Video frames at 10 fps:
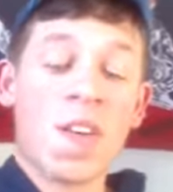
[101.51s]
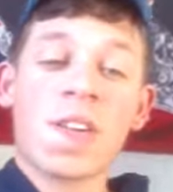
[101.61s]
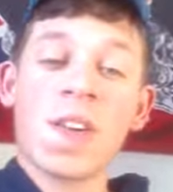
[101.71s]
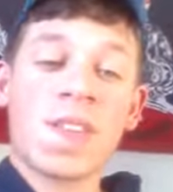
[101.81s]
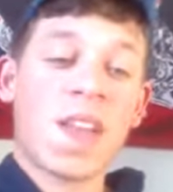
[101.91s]

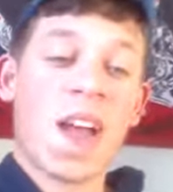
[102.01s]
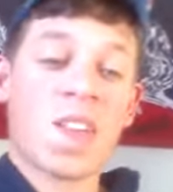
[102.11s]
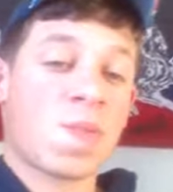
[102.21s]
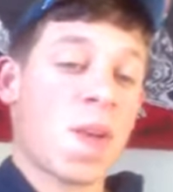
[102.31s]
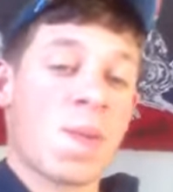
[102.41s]
Wintergreen
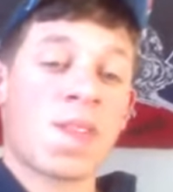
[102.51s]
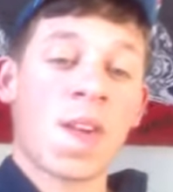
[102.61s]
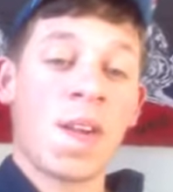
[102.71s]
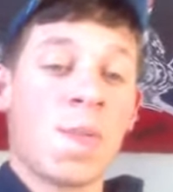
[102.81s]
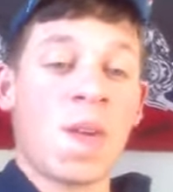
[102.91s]
lasts maybe
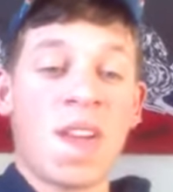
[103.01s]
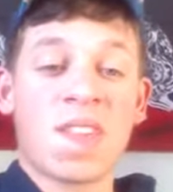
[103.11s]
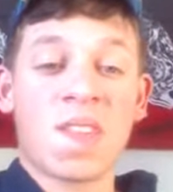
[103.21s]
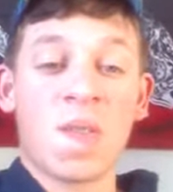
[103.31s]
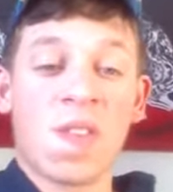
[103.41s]
30
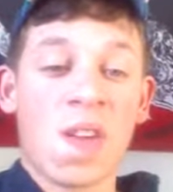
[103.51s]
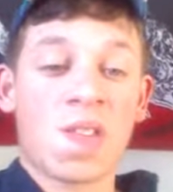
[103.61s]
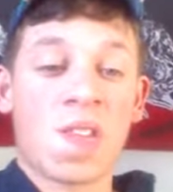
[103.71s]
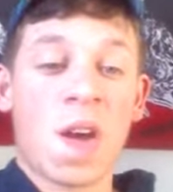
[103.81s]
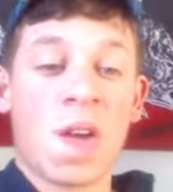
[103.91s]
minutes and the
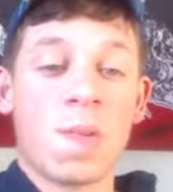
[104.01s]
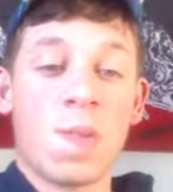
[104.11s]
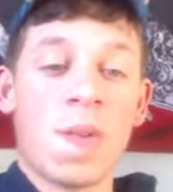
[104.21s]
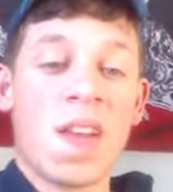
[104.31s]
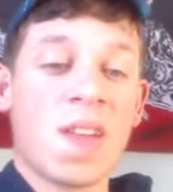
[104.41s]
flavor's
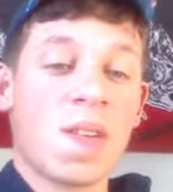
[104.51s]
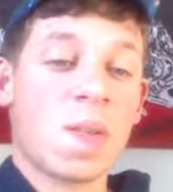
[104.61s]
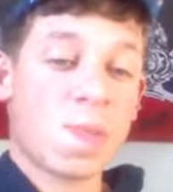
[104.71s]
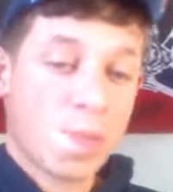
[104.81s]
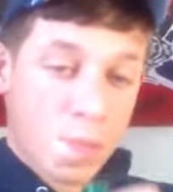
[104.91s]
gone.
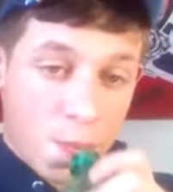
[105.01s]
Mint.